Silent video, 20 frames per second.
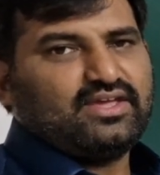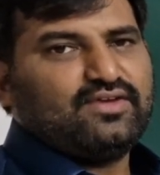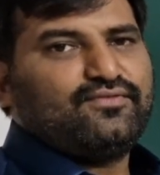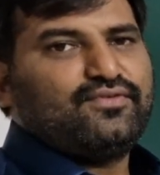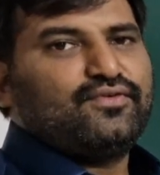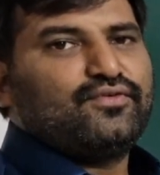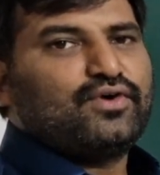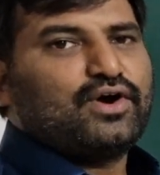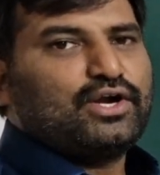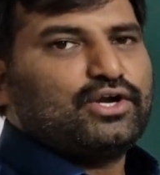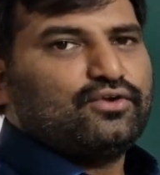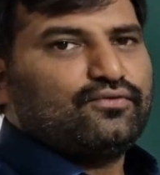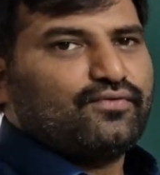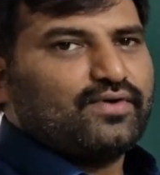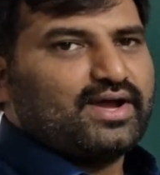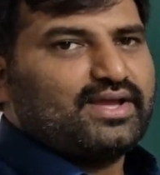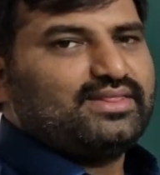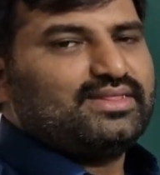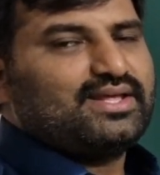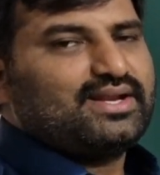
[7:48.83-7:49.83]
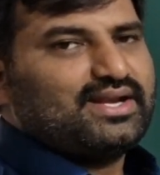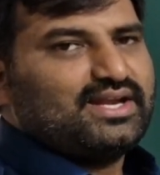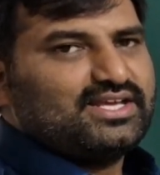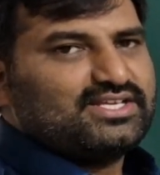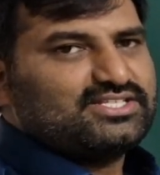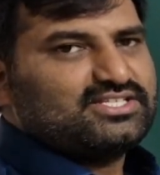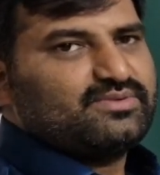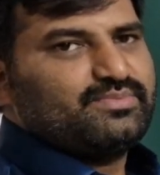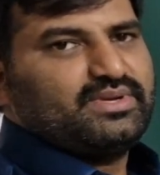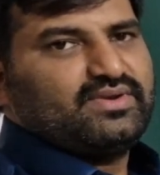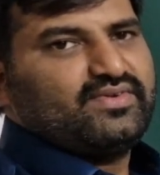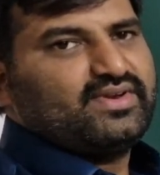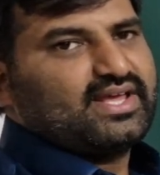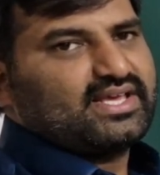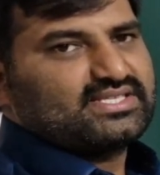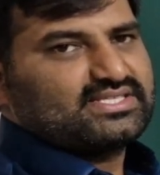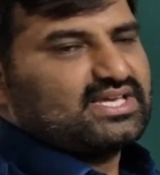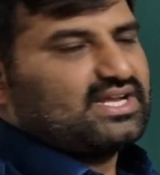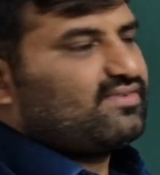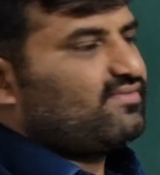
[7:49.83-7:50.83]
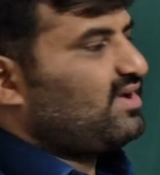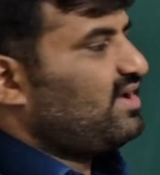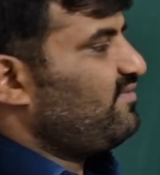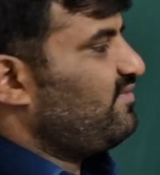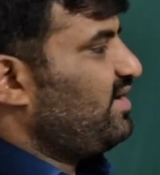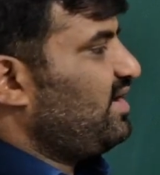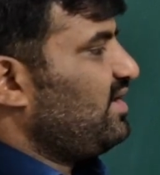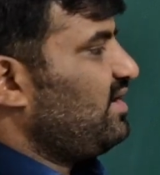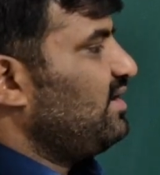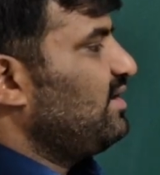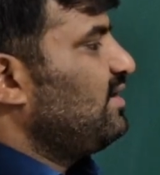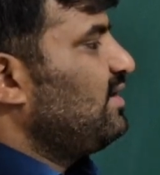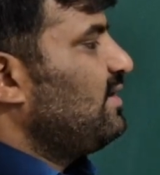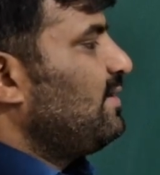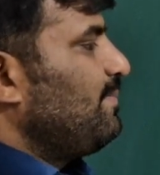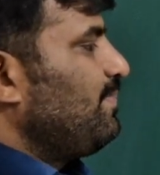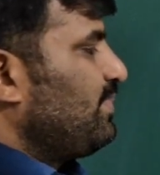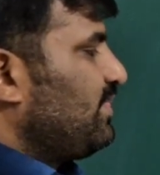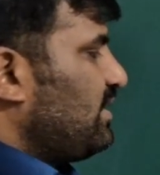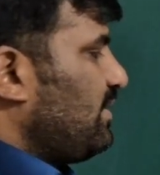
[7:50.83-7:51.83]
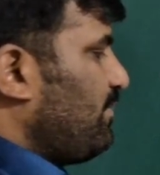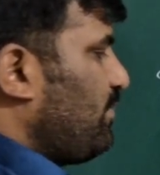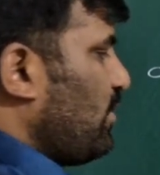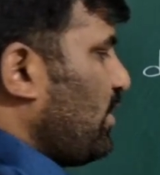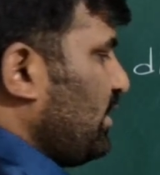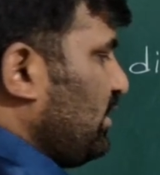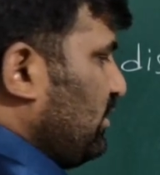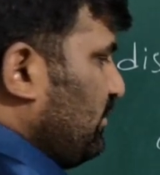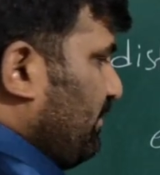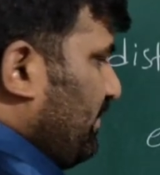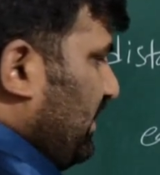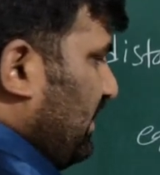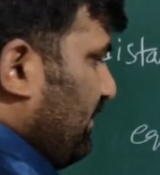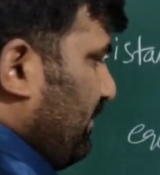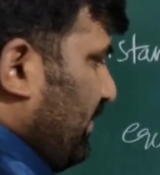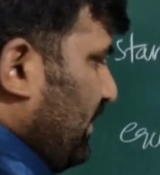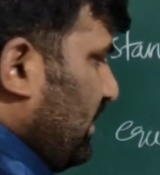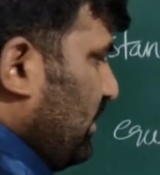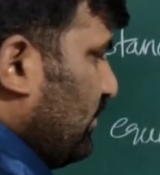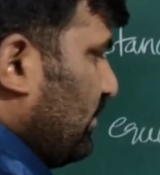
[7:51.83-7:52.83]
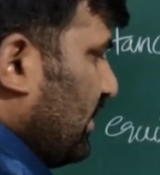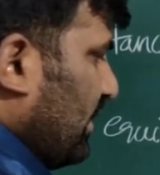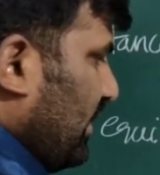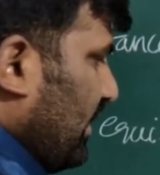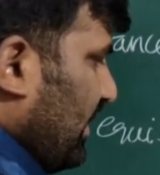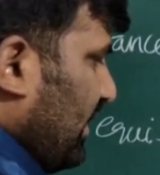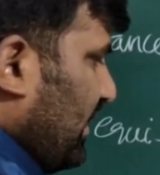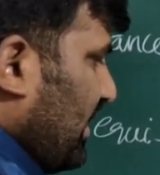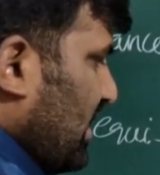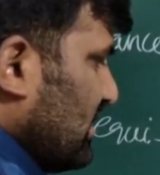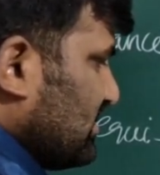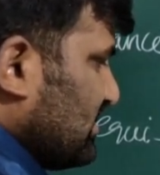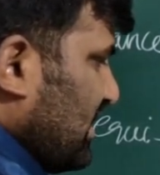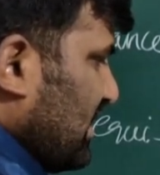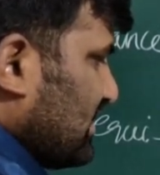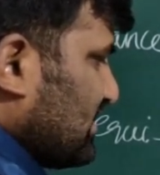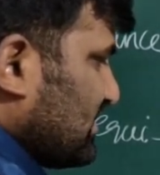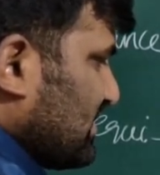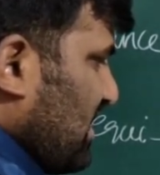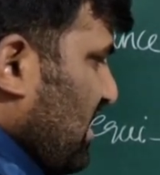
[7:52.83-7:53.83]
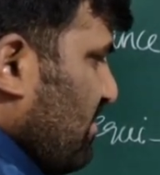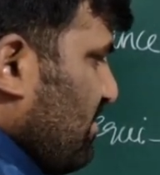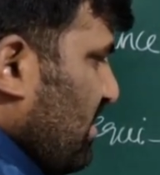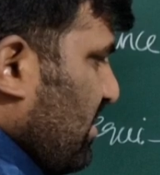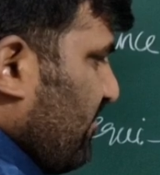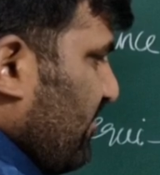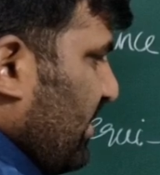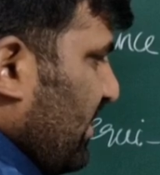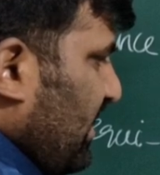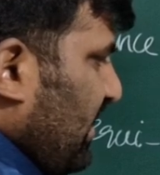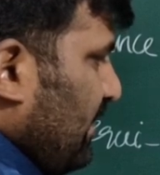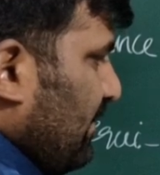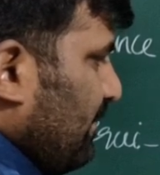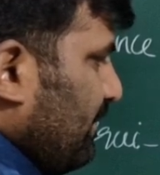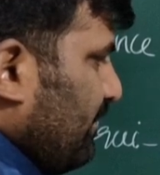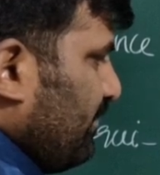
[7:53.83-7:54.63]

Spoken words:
If you want to find the relationship between x and y, where the point P you can take it as x comma y.